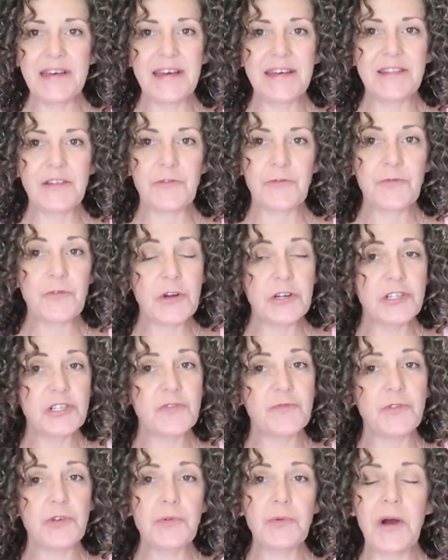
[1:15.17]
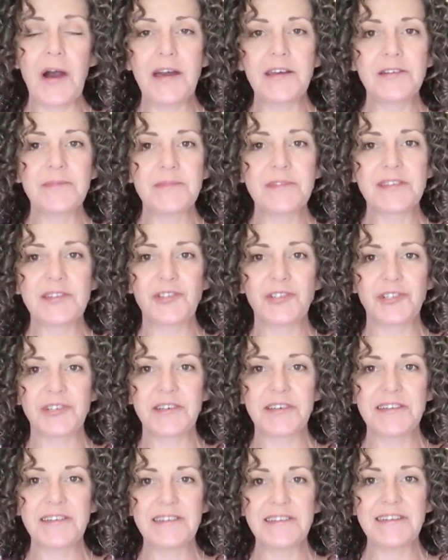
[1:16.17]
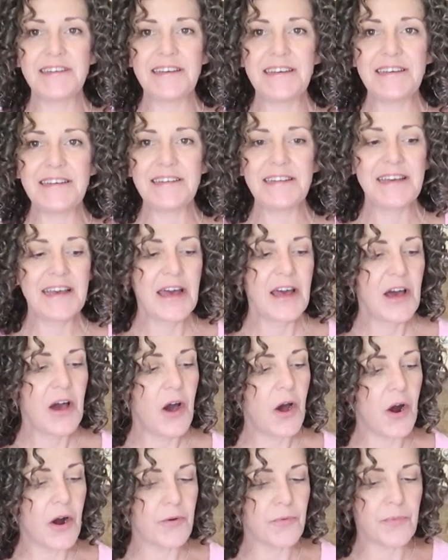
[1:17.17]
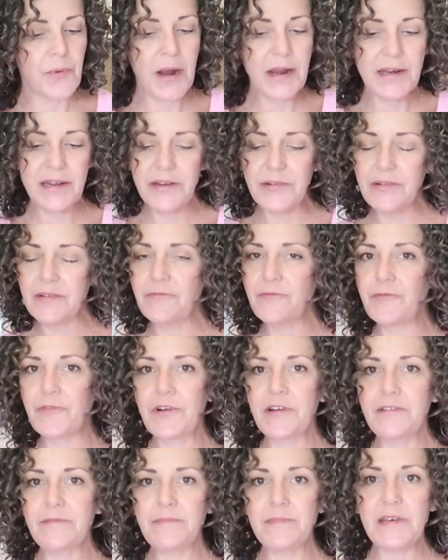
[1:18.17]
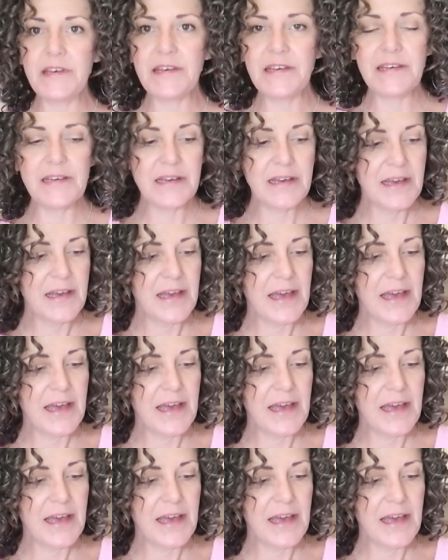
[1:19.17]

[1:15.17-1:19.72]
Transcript: And the first few items that you're gonna need are right here in front of me.